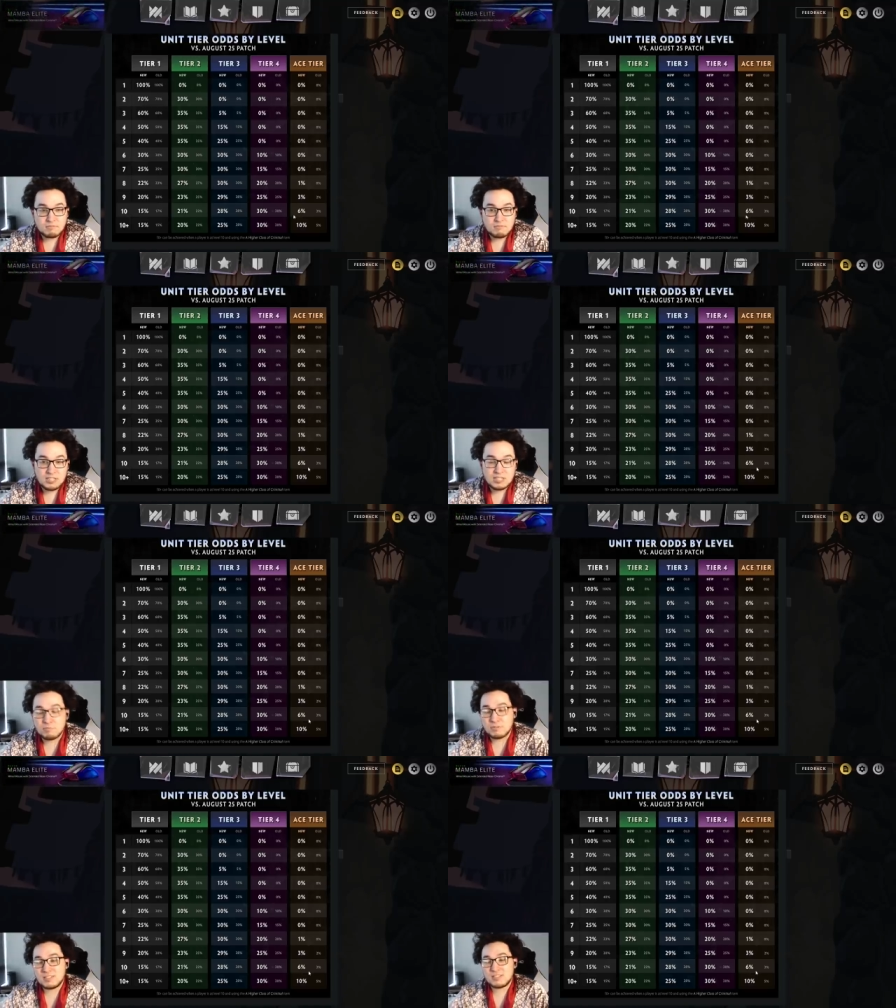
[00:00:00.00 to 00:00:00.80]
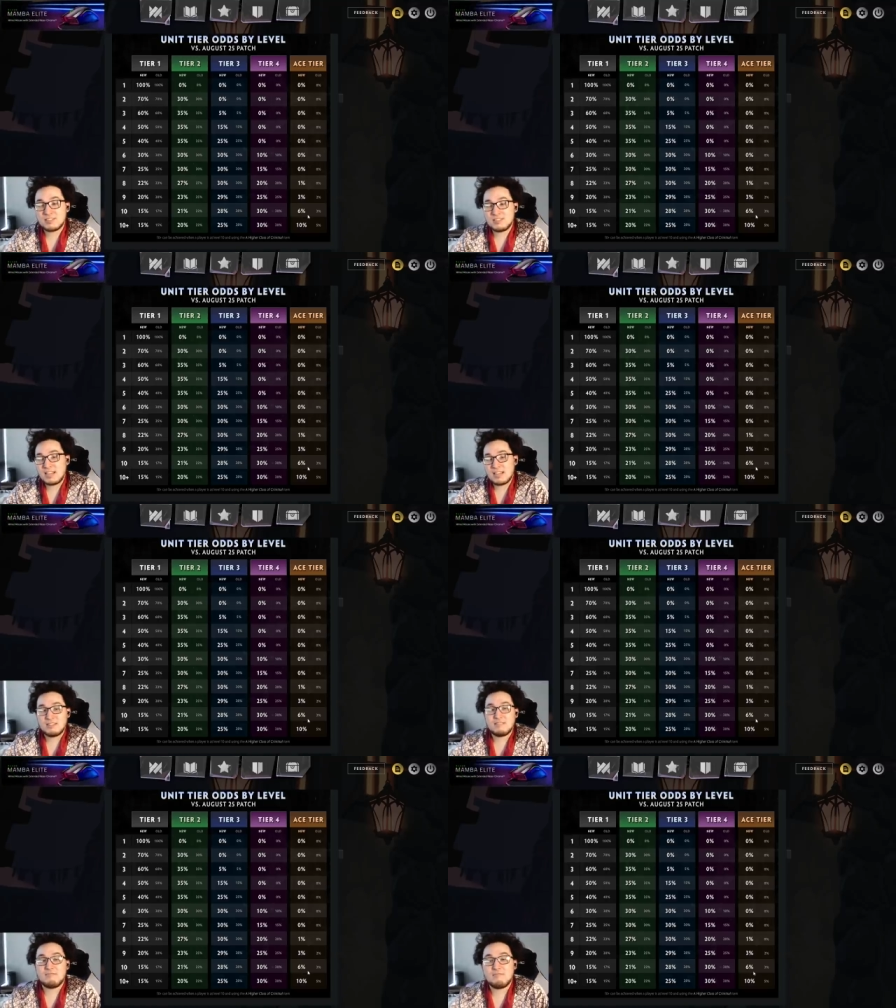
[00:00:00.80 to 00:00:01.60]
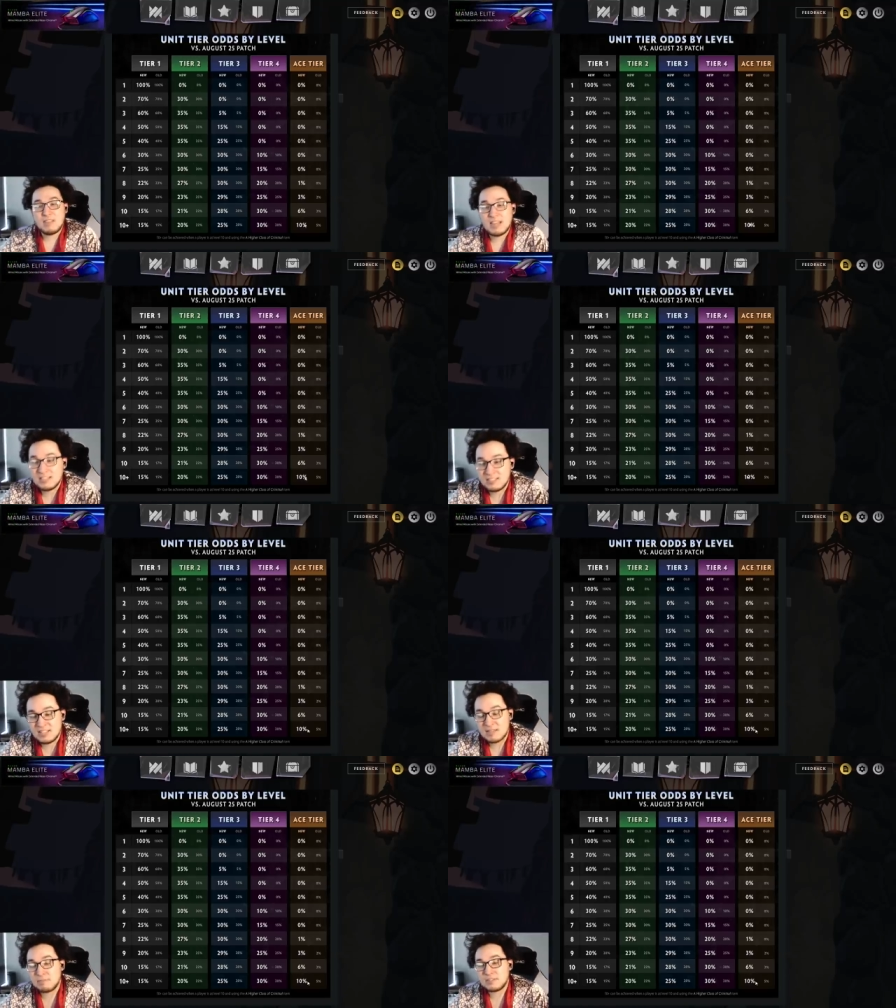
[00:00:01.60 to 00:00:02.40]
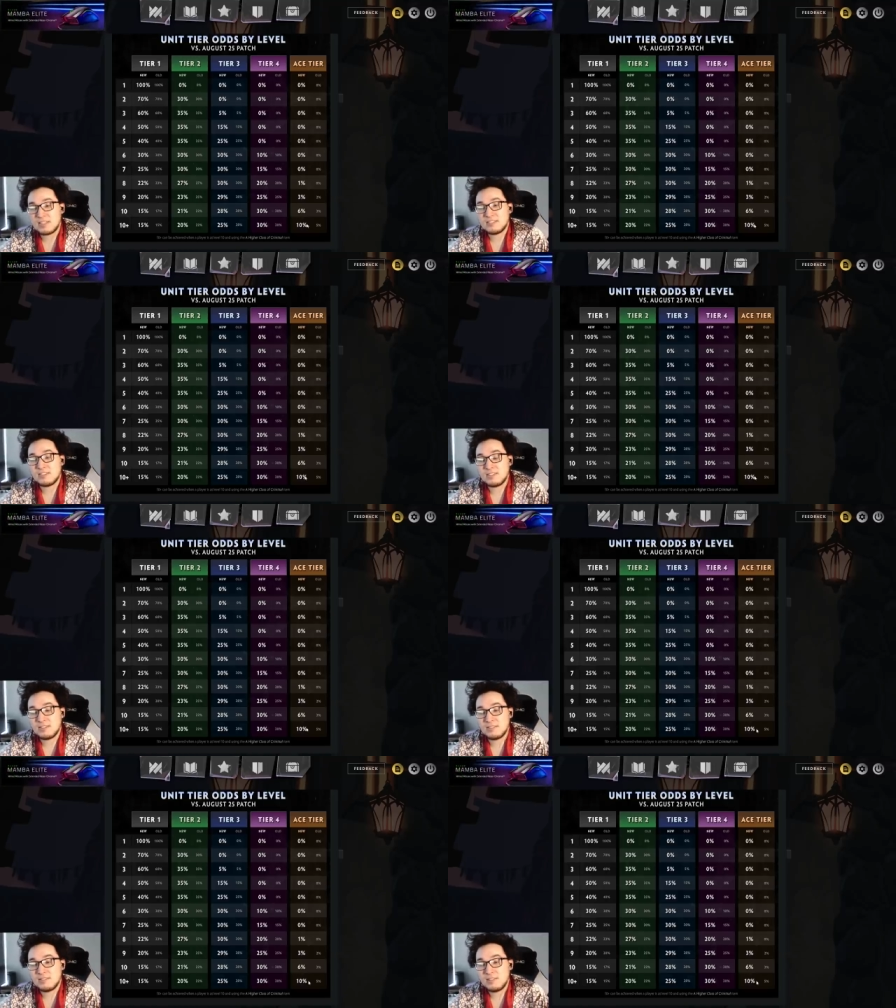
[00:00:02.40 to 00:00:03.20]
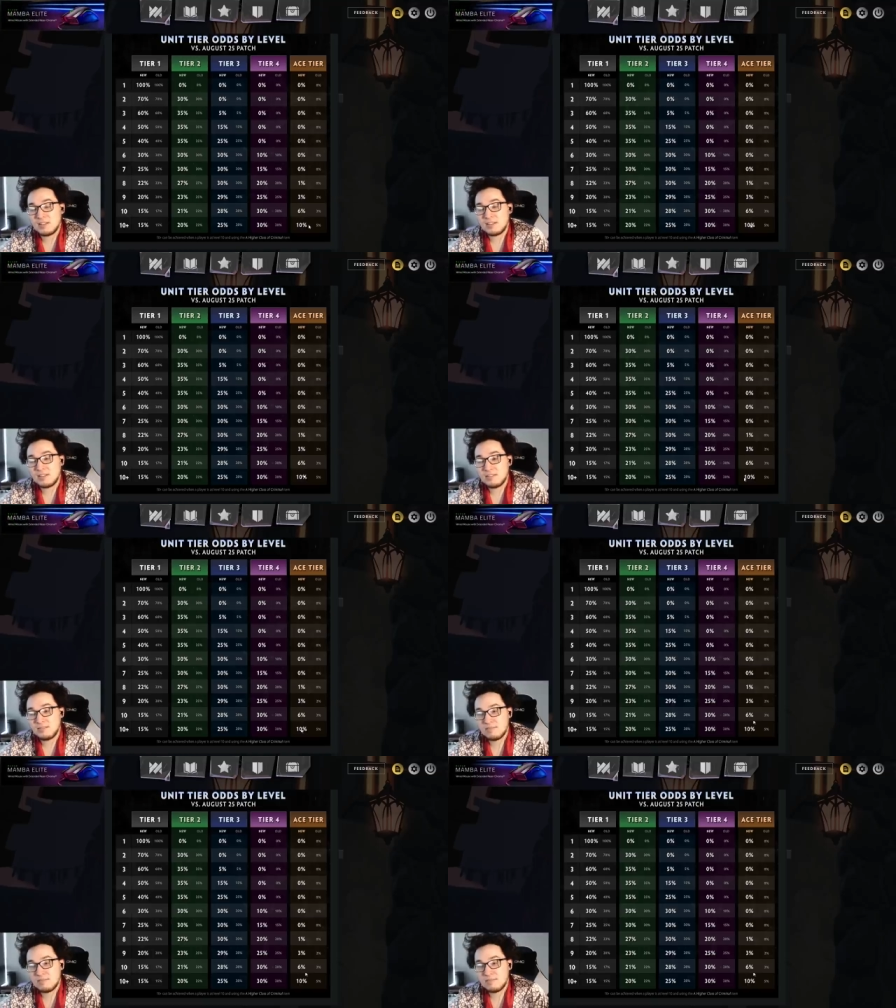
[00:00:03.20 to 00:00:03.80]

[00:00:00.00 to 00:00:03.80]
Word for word: 6% on 10, and 10% on the